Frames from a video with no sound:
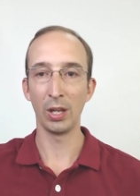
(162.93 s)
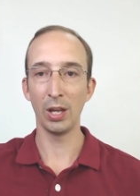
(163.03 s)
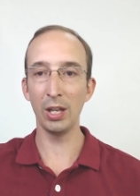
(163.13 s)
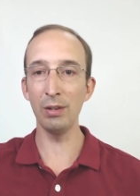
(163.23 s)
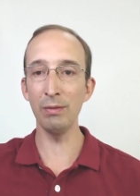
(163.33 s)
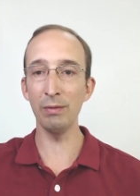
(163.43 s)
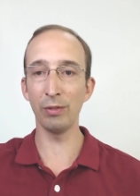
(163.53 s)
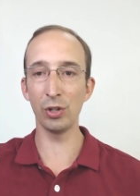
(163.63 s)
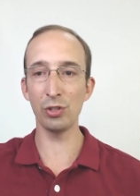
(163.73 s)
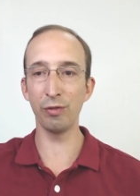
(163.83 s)
And in
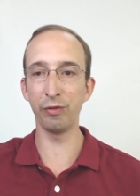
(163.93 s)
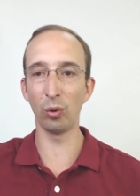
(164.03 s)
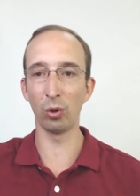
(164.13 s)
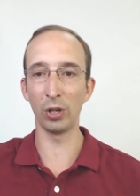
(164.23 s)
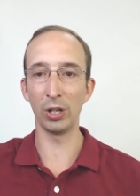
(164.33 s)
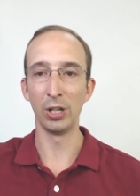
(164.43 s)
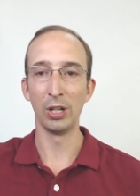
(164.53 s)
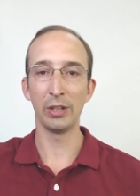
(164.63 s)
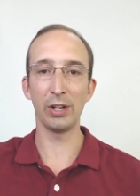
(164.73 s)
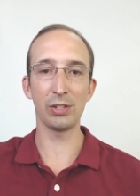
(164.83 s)
verse 4,
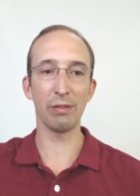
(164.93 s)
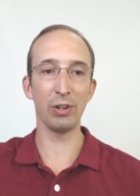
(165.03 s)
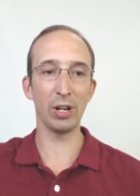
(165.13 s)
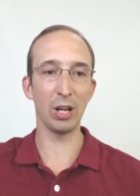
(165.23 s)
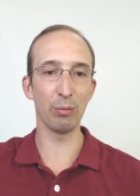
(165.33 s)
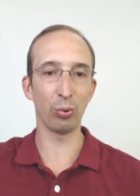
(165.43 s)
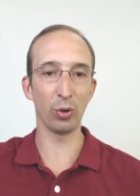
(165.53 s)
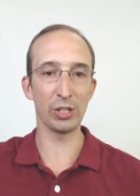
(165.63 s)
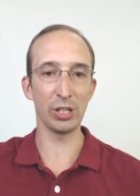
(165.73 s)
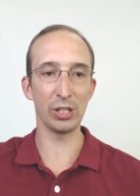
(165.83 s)
there's a very
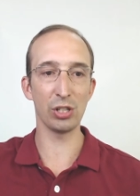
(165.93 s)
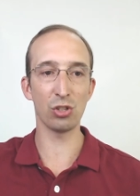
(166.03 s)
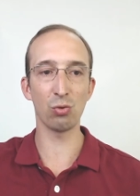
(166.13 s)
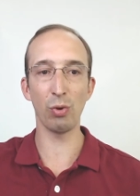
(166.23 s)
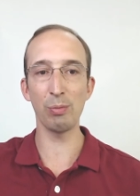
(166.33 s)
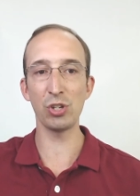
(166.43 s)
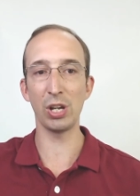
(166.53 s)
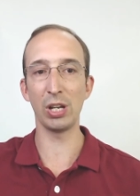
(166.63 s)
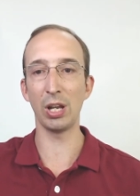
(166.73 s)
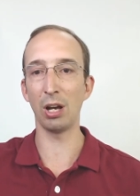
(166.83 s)
important
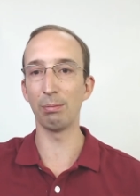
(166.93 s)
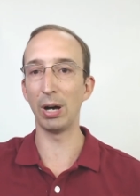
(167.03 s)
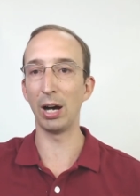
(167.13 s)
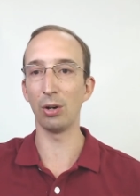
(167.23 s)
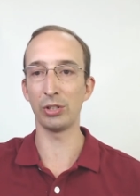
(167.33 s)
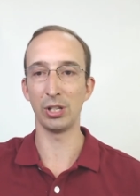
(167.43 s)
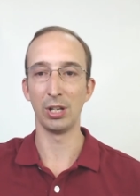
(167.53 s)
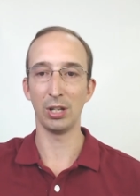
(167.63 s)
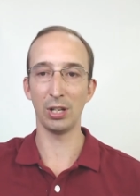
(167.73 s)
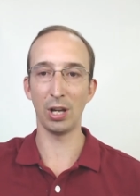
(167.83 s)
description about
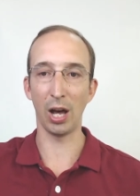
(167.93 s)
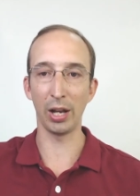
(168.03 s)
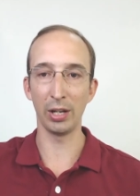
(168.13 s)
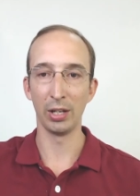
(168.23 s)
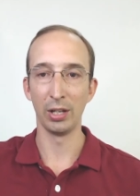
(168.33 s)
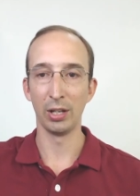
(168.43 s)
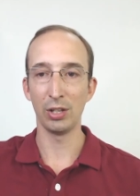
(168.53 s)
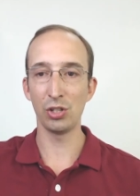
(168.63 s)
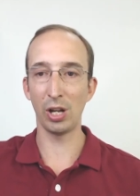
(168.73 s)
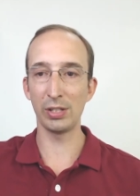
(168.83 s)
God.
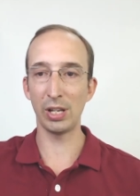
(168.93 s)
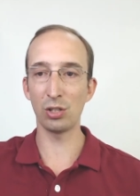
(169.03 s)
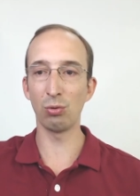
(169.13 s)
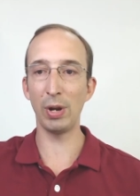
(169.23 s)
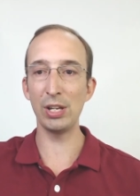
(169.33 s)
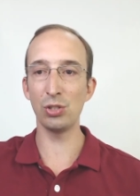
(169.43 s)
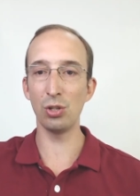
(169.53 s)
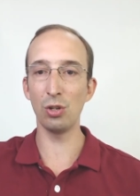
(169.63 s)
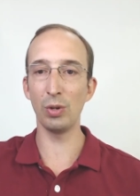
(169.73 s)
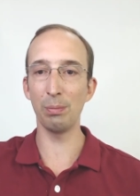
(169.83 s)
John says, Grace to
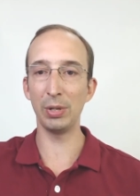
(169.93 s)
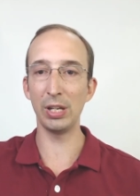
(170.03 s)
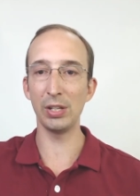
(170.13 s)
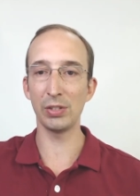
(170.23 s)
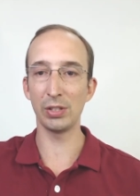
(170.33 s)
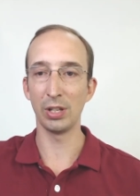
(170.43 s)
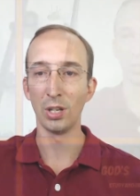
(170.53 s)
you and peace